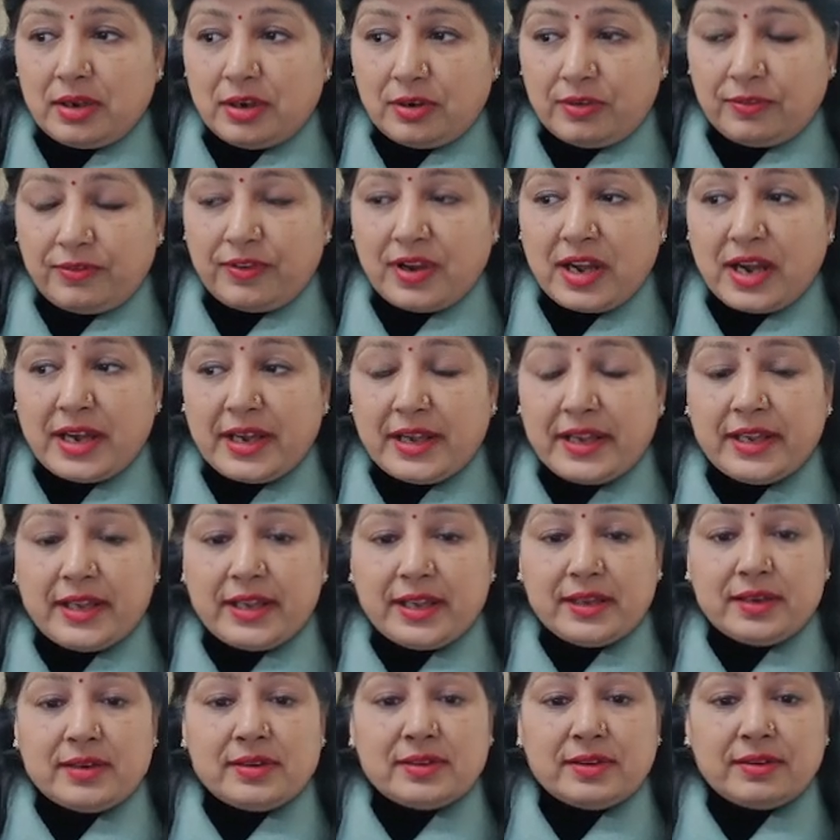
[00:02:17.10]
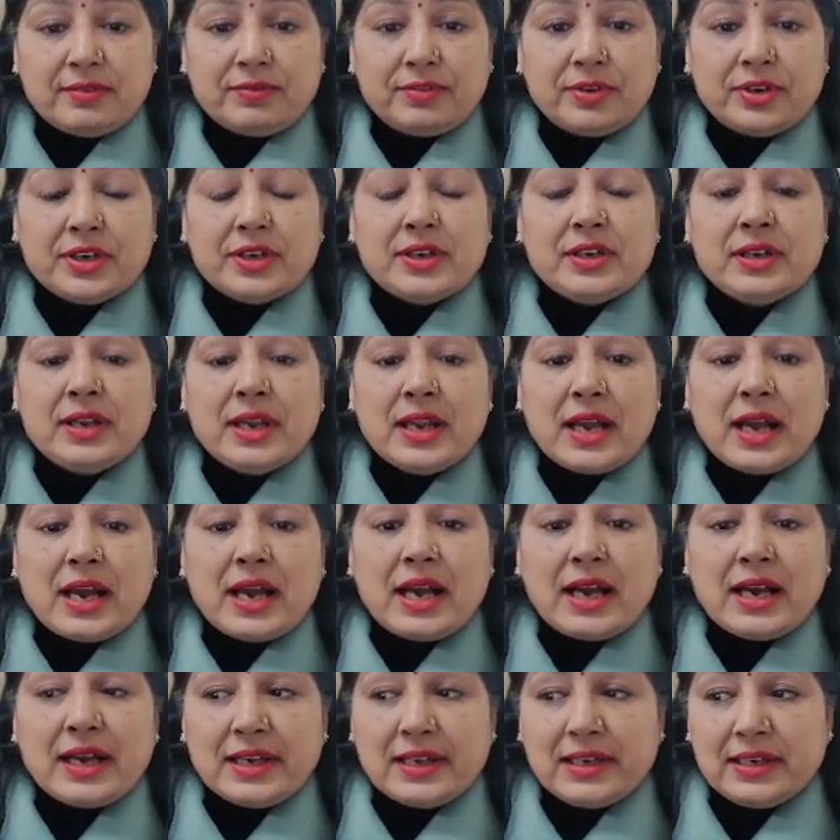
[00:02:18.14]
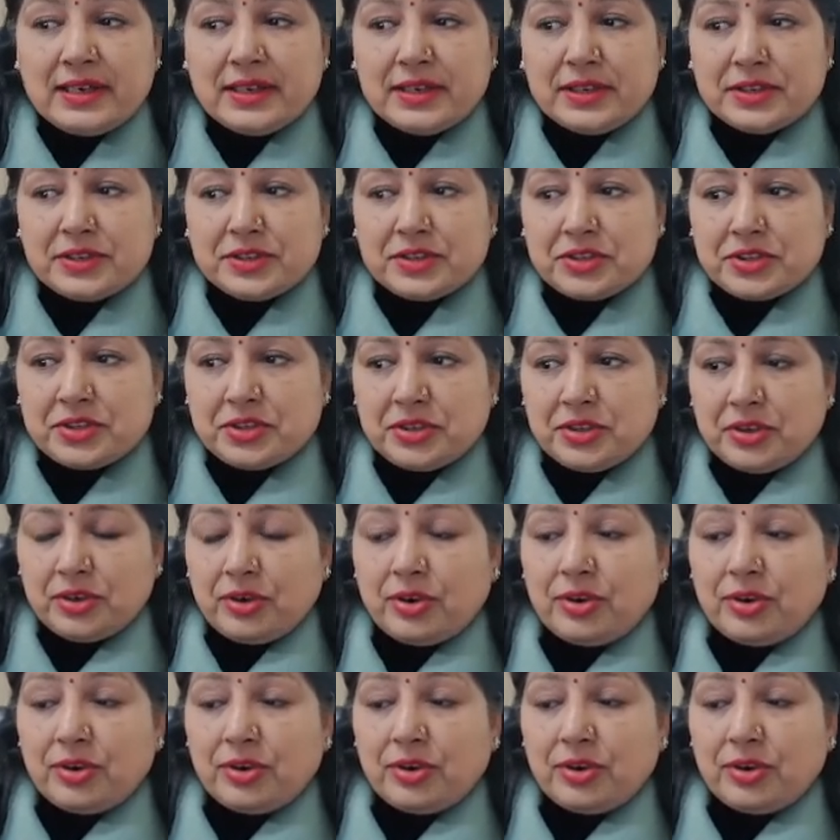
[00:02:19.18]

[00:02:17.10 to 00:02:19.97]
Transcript: of I in the word island,